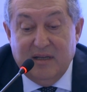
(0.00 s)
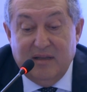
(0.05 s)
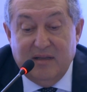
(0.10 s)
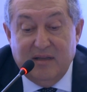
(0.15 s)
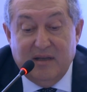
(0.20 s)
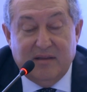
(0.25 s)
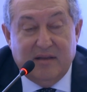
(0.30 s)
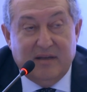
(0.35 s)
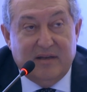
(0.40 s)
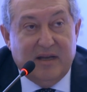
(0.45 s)

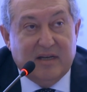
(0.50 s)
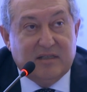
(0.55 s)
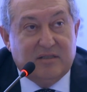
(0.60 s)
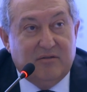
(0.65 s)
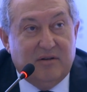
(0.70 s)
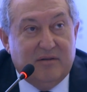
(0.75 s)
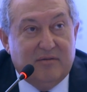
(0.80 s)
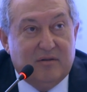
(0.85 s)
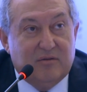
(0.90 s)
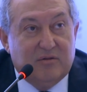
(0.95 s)
Then the next
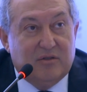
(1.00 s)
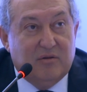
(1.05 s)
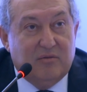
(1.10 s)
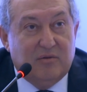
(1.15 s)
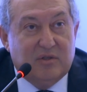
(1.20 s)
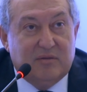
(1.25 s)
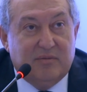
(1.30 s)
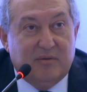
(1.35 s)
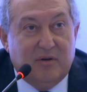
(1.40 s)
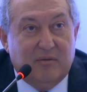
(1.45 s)
revolution
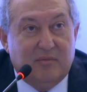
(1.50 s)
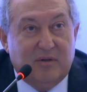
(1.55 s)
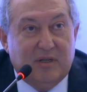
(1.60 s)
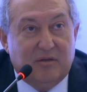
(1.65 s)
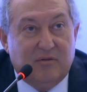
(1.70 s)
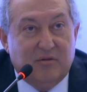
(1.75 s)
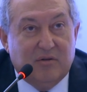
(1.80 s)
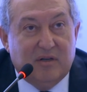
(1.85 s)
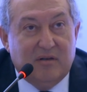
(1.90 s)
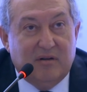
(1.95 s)
was
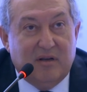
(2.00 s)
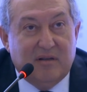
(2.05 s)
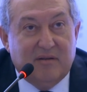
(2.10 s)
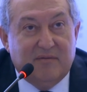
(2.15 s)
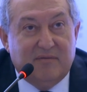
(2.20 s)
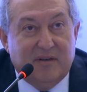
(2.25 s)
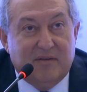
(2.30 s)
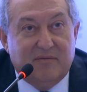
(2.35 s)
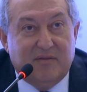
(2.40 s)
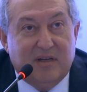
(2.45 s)
probably took another
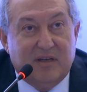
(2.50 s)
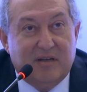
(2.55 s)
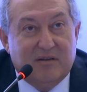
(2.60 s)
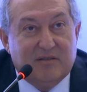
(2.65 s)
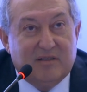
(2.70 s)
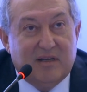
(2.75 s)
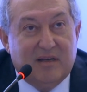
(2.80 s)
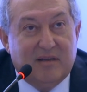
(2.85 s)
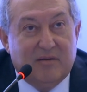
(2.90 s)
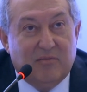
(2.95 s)
50
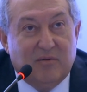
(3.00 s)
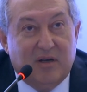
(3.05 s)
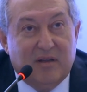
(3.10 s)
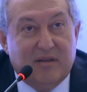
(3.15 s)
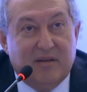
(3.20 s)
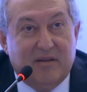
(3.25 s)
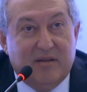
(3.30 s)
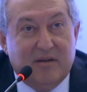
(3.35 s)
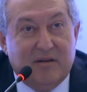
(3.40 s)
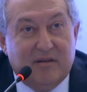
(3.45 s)
years, and the
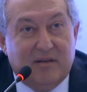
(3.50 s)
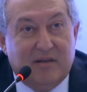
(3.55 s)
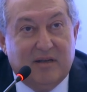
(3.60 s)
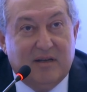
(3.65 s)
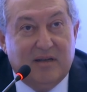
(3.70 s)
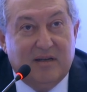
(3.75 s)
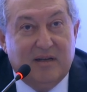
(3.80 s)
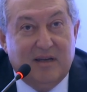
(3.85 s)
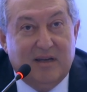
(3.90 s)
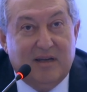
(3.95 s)
one
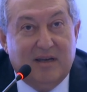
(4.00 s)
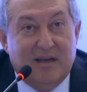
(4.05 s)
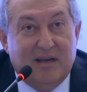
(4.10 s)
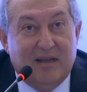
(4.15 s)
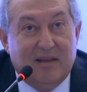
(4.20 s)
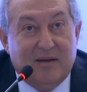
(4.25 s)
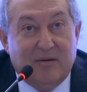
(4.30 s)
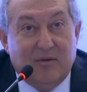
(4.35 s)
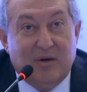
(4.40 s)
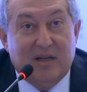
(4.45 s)
30,
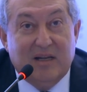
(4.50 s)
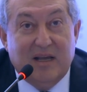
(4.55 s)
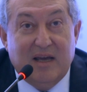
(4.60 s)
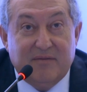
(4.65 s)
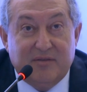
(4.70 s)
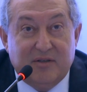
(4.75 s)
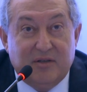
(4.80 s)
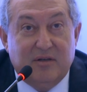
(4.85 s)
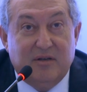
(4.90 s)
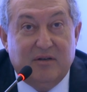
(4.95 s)
and the one
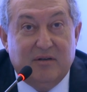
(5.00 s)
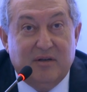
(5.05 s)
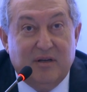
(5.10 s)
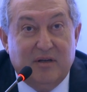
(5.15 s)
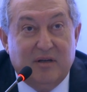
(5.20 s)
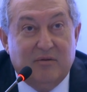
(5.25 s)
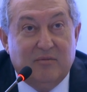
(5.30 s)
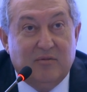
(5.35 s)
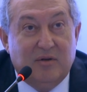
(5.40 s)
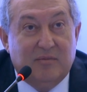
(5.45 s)
after
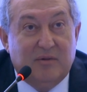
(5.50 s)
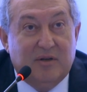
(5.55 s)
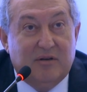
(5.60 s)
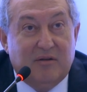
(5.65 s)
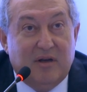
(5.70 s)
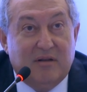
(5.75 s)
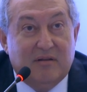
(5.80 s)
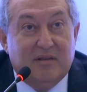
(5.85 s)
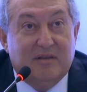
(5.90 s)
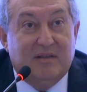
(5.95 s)
will be
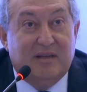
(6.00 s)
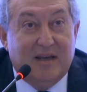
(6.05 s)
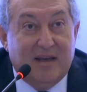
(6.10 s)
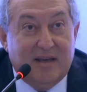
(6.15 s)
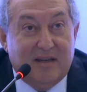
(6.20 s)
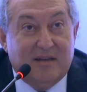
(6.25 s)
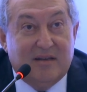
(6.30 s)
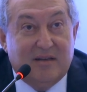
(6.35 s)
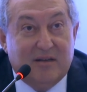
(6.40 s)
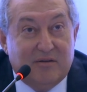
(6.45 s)
around
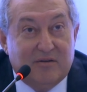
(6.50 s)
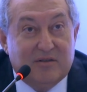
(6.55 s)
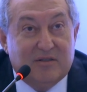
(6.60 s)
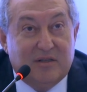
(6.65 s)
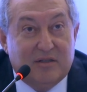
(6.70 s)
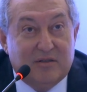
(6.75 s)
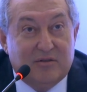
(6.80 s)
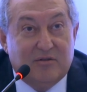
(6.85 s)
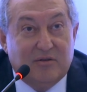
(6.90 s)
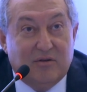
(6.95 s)
10
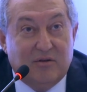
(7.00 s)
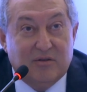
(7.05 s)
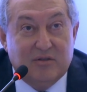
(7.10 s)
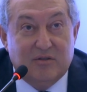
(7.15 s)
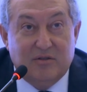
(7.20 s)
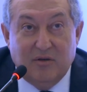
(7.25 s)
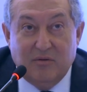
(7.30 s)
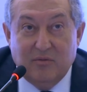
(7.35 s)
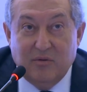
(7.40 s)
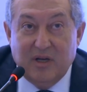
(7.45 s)
years, and so on.
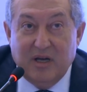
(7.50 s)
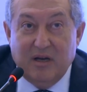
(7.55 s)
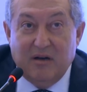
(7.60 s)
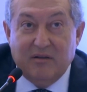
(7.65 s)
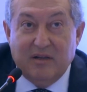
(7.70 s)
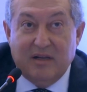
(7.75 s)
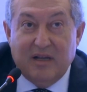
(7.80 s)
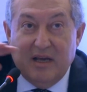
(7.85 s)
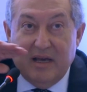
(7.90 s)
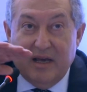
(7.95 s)
So we
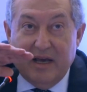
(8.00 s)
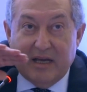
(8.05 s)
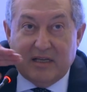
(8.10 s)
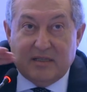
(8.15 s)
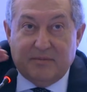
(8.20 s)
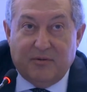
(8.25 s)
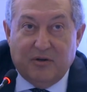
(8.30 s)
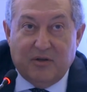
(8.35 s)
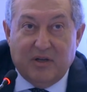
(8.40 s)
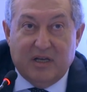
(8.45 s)
are
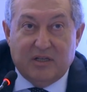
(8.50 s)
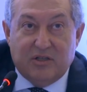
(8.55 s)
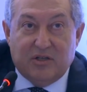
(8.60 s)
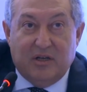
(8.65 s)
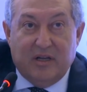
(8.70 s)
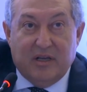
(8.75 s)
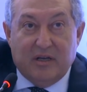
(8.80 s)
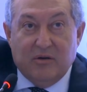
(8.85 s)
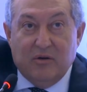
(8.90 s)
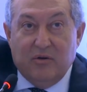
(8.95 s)

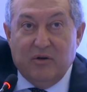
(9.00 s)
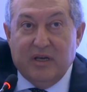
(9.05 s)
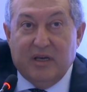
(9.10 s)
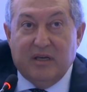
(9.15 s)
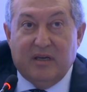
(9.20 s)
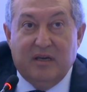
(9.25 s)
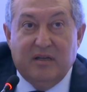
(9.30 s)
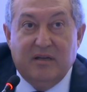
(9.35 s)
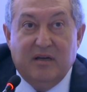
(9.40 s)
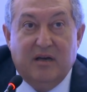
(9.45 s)
exponentially
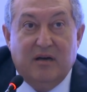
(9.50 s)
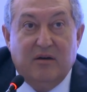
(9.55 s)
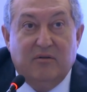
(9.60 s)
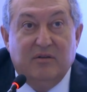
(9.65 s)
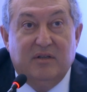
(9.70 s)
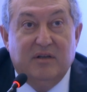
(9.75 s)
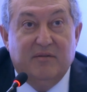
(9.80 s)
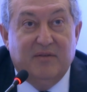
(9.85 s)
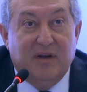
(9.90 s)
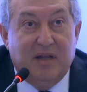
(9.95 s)
going in
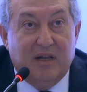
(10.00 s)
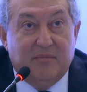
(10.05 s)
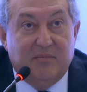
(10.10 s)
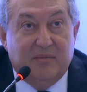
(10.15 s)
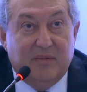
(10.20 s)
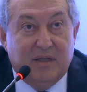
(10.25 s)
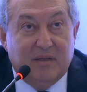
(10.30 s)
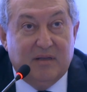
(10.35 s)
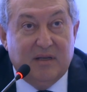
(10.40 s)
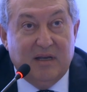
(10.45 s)
our
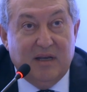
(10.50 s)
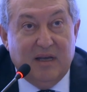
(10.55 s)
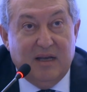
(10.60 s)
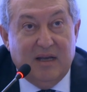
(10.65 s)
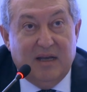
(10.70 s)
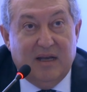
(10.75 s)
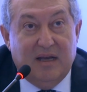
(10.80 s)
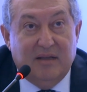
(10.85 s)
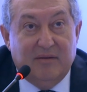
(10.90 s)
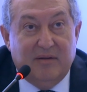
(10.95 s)
development,
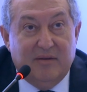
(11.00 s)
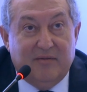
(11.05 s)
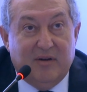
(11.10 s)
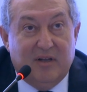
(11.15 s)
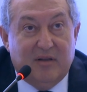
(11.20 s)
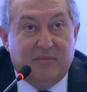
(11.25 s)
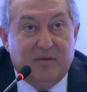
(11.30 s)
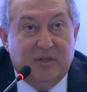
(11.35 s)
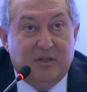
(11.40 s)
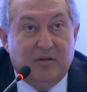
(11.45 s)
and
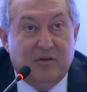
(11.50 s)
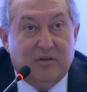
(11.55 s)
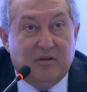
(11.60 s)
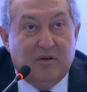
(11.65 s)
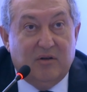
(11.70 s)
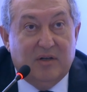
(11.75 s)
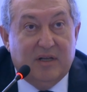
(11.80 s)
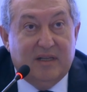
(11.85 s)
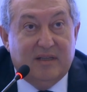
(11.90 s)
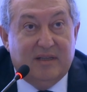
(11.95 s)
development not
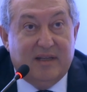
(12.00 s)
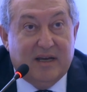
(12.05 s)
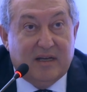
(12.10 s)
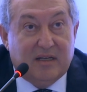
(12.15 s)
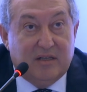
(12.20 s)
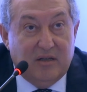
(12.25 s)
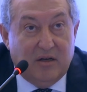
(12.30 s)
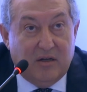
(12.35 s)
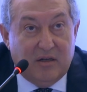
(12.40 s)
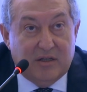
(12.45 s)
only in
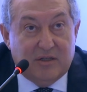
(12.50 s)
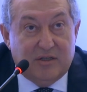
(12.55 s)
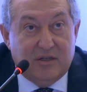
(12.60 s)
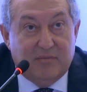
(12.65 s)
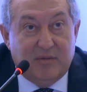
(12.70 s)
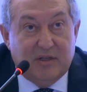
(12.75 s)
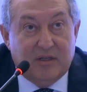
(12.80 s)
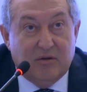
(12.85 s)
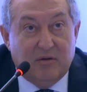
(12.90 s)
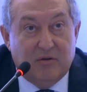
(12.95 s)
technology,
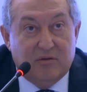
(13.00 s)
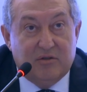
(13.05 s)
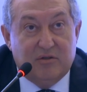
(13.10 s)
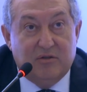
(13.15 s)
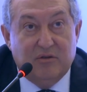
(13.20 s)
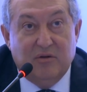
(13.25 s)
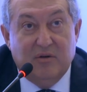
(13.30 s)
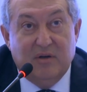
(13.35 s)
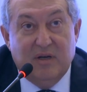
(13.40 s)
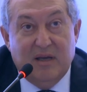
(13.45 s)
but
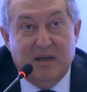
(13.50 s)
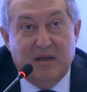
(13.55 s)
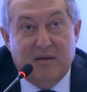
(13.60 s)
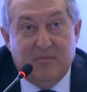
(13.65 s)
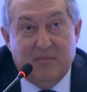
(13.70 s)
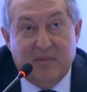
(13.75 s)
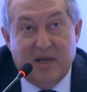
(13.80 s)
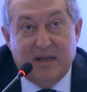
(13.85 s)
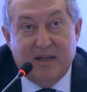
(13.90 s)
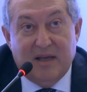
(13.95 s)
also
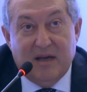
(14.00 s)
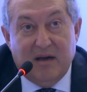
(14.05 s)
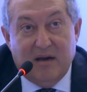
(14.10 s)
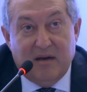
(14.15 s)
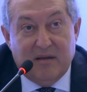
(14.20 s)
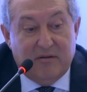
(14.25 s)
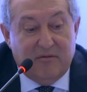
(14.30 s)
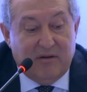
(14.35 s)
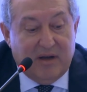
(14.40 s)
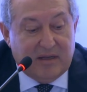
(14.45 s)
many
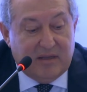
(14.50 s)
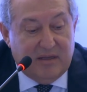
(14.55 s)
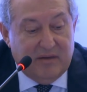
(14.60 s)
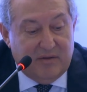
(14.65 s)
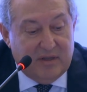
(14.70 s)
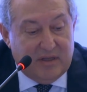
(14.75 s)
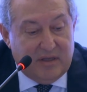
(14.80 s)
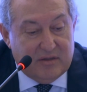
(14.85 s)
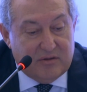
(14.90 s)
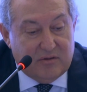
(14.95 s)
other
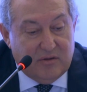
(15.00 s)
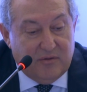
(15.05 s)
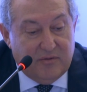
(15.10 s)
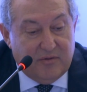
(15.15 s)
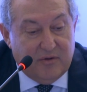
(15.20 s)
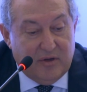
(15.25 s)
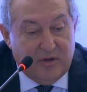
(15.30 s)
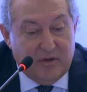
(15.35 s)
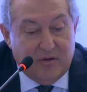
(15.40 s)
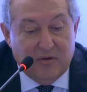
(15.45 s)
activities of
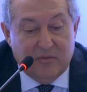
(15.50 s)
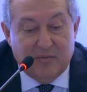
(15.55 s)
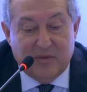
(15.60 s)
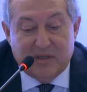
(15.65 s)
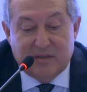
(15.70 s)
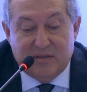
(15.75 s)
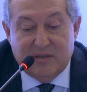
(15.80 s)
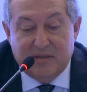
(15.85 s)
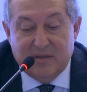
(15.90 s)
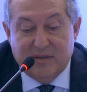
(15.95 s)

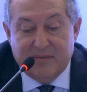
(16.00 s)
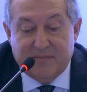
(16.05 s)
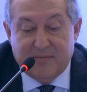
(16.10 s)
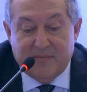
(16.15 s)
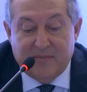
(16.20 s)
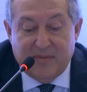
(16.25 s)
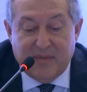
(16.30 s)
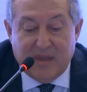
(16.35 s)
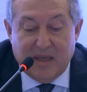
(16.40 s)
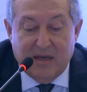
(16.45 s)
humans.
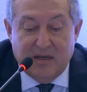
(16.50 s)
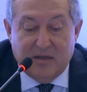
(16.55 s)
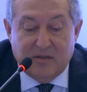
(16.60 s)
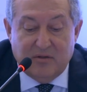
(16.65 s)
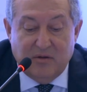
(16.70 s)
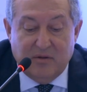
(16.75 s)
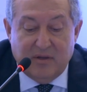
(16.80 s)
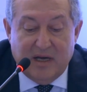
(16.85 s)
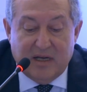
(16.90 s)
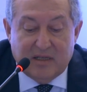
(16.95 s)

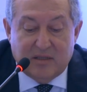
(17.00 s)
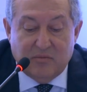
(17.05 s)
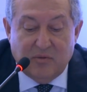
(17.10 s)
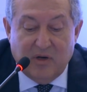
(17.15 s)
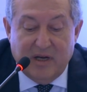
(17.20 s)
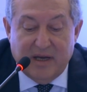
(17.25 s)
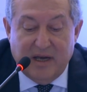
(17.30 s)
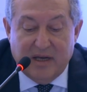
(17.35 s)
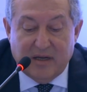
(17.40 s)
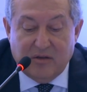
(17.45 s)
So that's
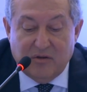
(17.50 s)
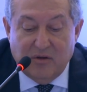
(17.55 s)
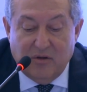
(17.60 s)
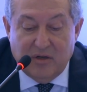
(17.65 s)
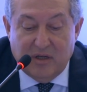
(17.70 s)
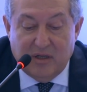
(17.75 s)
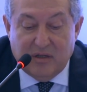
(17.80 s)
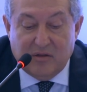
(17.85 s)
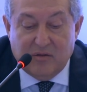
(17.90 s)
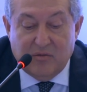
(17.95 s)
why I
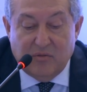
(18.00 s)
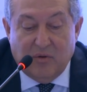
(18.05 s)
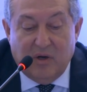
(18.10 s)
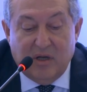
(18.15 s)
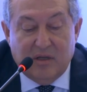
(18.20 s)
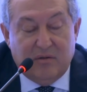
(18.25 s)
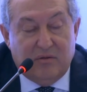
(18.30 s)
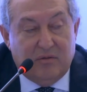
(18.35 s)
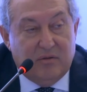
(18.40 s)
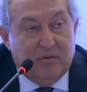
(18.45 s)
call it
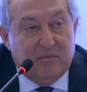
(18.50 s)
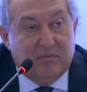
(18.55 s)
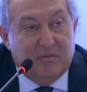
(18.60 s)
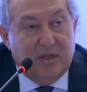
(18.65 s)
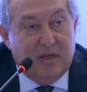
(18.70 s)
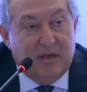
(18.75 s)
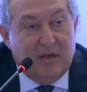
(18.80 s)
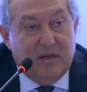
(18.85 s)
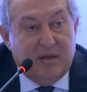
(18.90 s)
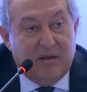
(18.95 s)
quantum,
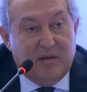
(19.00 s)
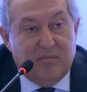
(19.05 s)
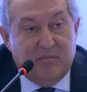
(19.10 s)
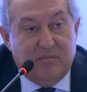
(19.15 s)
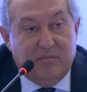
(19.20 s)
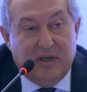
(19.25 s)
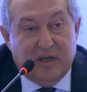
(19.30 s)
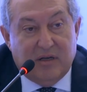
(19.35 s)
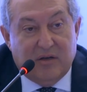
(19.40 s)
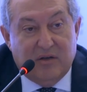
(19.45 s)

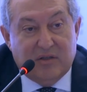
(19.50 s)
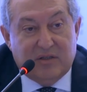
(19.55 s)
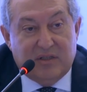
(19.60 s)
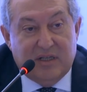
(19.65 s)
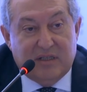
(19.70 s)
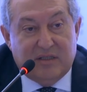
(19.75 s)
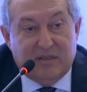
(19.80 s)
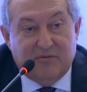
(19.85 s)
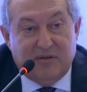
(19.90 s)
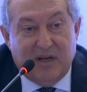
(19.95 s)
because
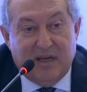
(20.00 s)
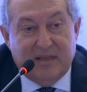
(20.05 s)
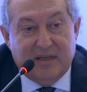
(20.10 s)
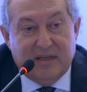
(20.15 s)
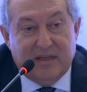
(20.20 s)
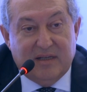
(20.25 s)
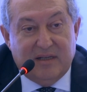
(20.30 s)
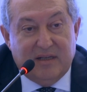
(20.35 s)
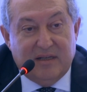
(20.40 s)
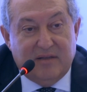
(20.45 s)
it's
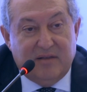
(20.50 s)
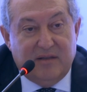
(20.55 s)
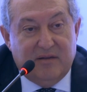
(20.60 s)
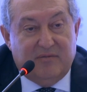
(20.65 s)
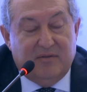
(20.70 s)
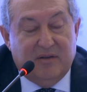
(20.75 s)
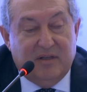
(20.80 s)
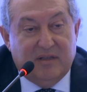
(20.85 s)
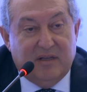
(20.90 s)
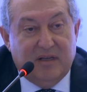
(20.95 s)
radically
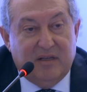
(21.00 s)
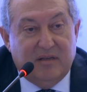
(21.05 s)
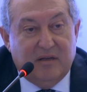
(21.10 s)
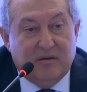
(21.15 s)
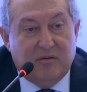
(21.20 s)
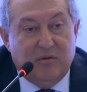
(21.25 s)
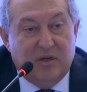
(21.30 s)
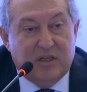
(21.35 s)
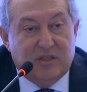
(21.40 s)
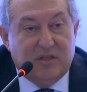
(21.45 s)
different. And
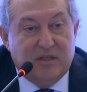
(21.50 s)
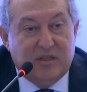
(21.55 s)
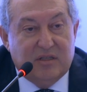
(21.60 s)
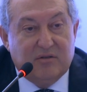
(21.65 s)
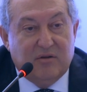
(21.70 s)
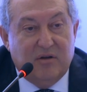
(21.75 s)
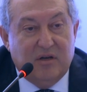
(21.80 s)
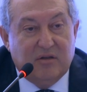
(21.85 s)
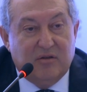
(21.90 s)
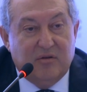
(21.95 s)
the question
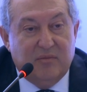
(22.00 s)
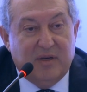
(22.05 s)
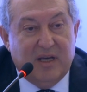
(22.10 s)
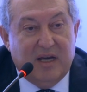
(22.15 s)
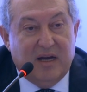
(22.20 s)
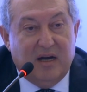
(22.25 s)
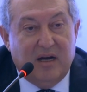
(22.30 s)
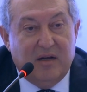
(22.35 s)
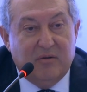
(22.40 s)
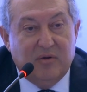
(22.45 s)
is going to be,
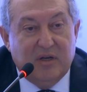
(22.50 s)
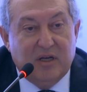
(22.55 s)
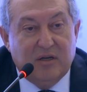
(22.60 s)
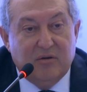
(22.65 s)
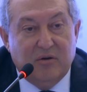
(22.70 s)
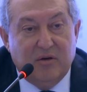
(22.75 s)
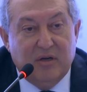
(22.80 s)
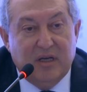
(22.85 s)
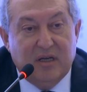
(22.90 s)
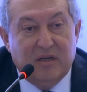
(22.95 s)
are we
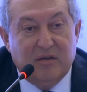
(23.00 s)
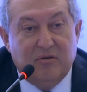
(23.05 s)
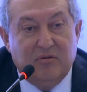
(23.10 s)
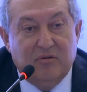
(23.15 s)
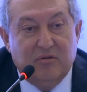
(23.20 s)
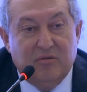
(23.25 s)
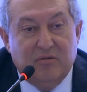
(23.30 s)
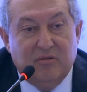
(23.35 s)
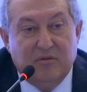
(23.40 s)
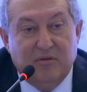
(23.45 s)
going
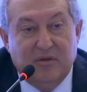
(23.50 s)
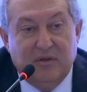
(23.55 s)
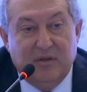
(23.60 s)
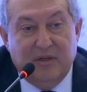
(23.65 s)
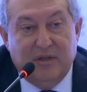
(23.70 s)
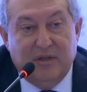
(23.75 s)
to